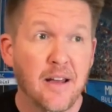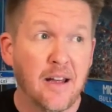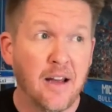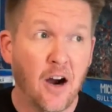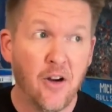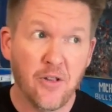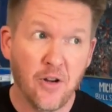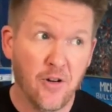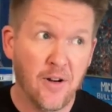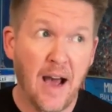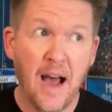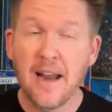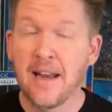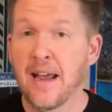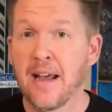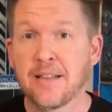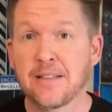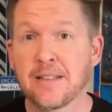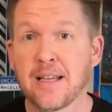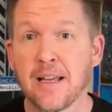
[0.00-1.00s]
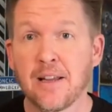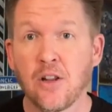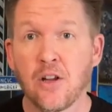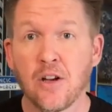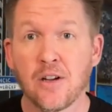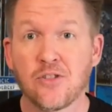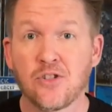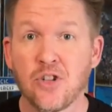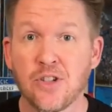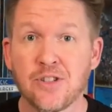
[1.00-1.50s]
Are there 9.8's that
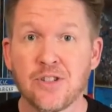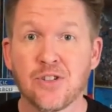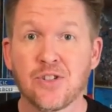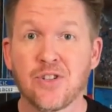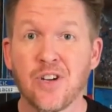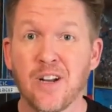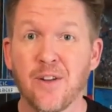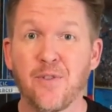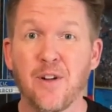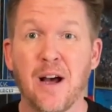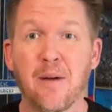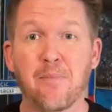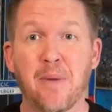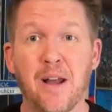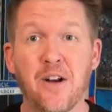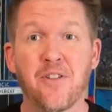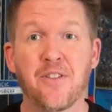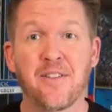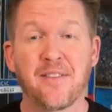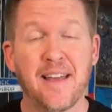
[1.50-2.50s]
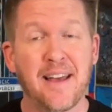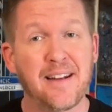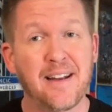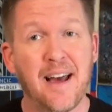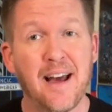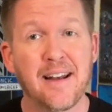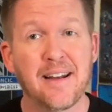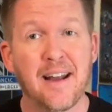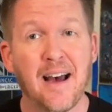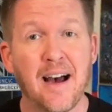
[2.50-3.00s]
look just as good, if not better than that
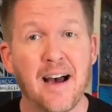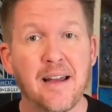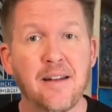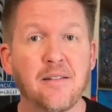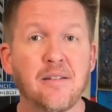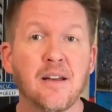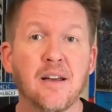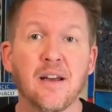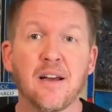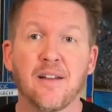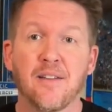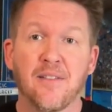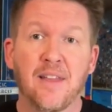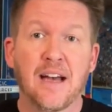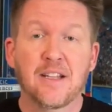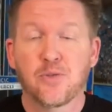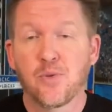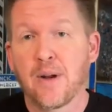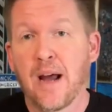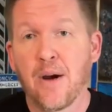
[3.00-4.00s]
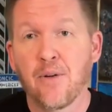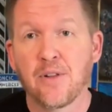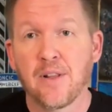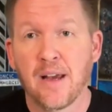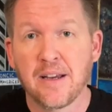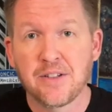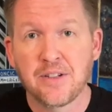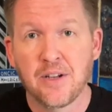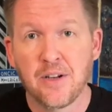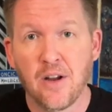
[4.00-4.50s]
9.9? That's what I would
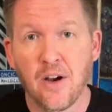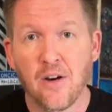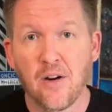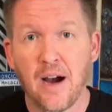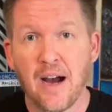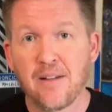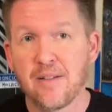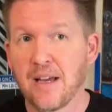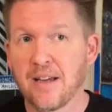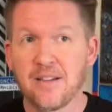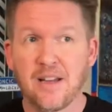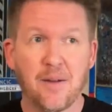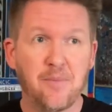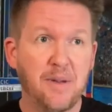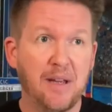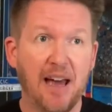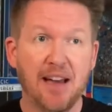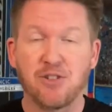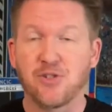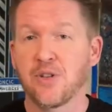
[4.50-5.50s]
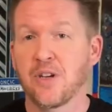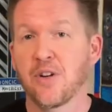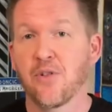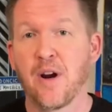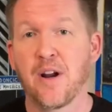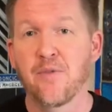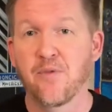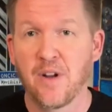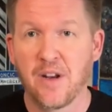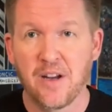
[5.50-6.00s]
like to know. That'd be actually a
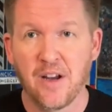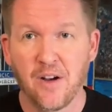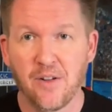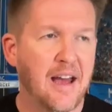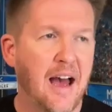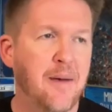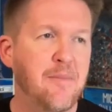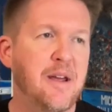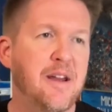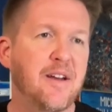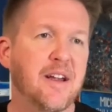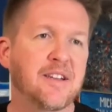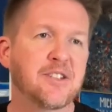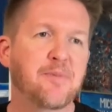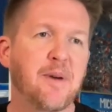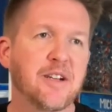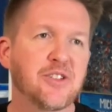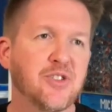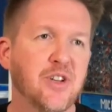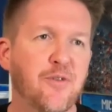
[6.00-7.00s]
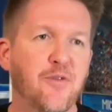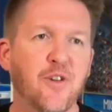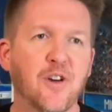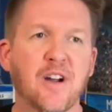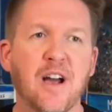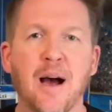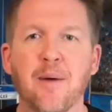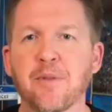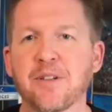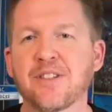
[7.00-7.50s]
great video. I mean, especially for
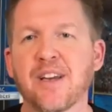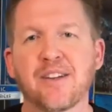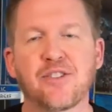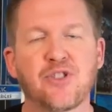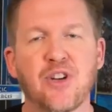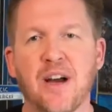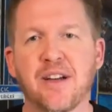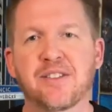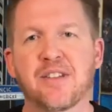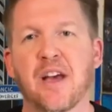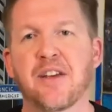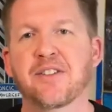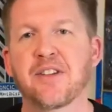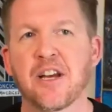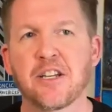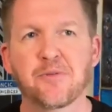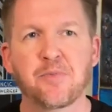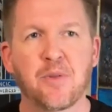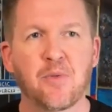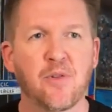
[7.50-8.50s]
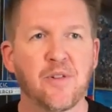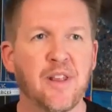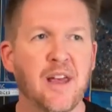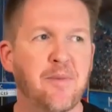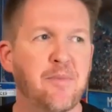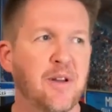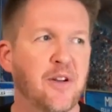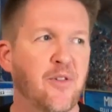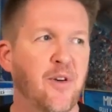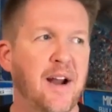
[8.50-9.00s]
comics like Giant Size X-Men, where
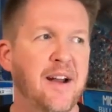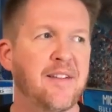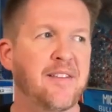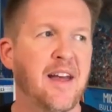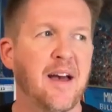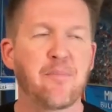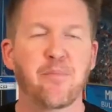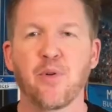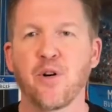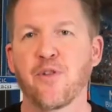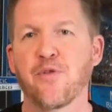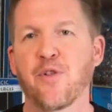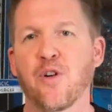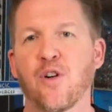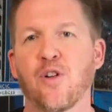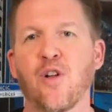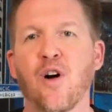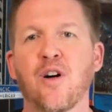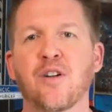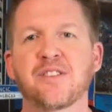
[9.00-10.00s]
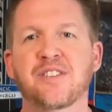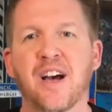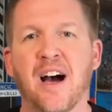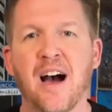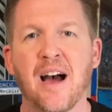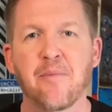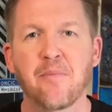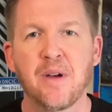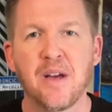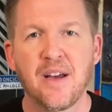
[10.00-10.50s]
they've been grading that book for a long
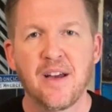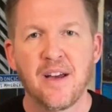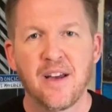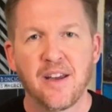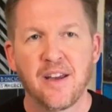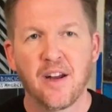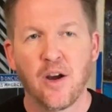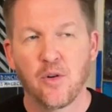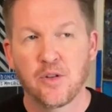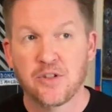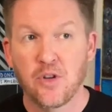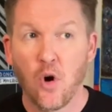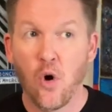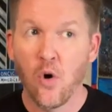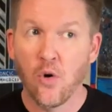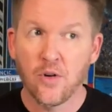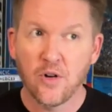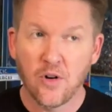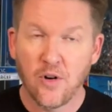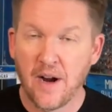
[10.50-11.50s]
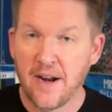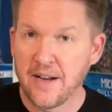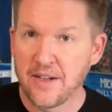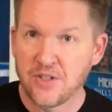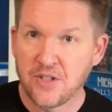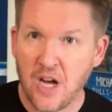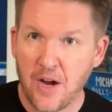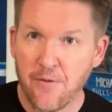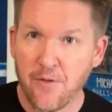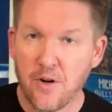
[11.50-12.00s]
time. You know, was the older
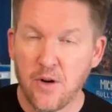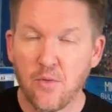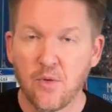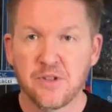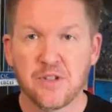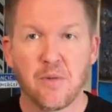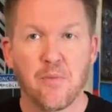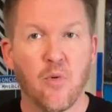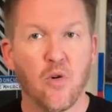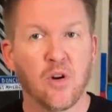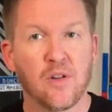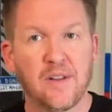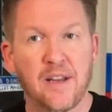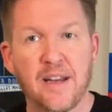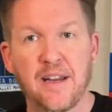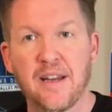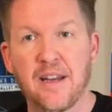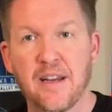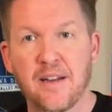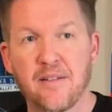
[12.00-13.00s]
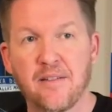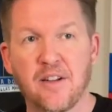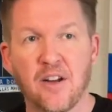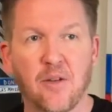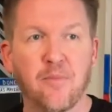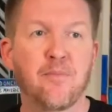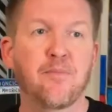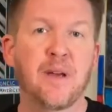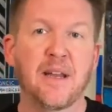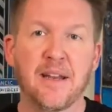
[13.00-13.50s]
grading tougher? Was it more lenient? You
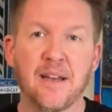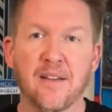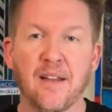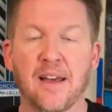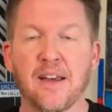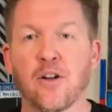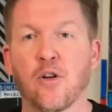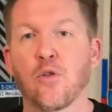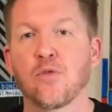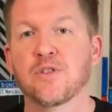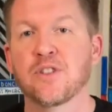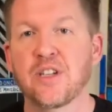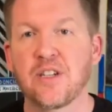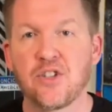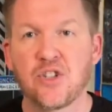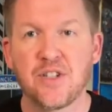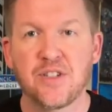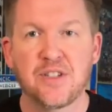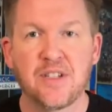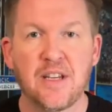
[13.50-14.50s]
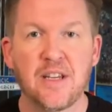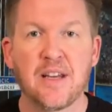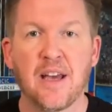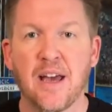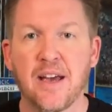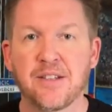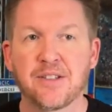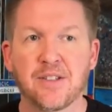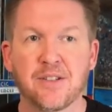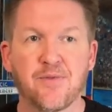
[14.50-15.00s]
know, meaning like an old CGC
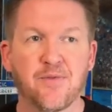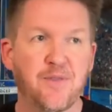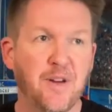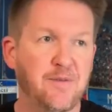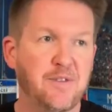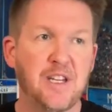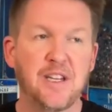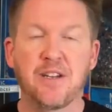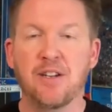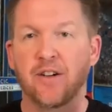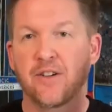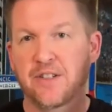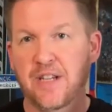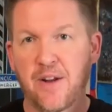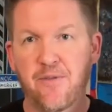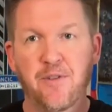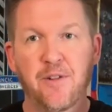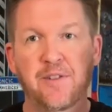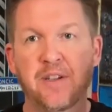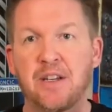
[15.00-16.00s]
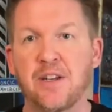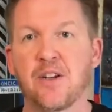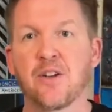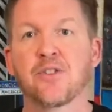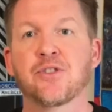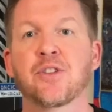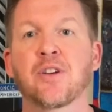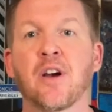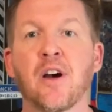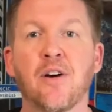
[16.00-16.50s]
case is 10, 15
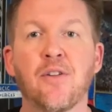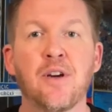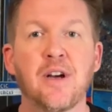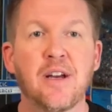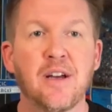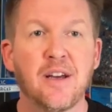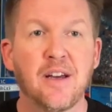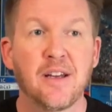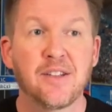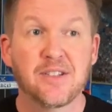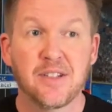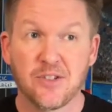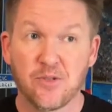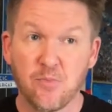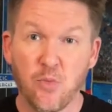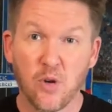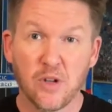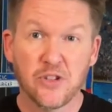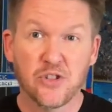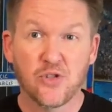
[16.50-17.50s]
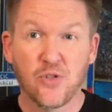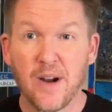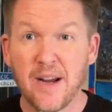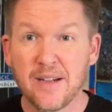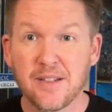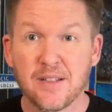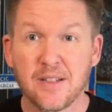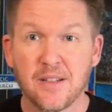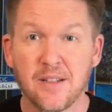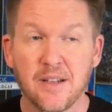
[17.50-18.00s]
years ago. Is it more
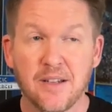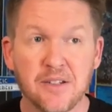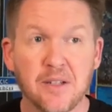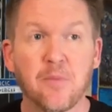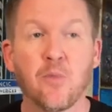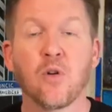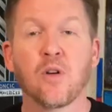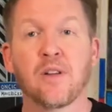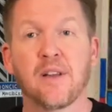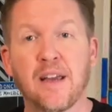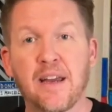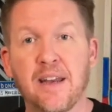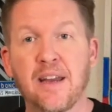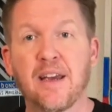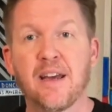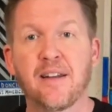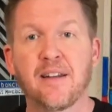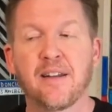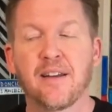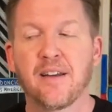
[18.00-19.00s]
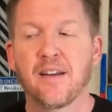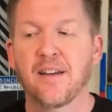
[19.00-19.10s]
strict? Is it more lenient?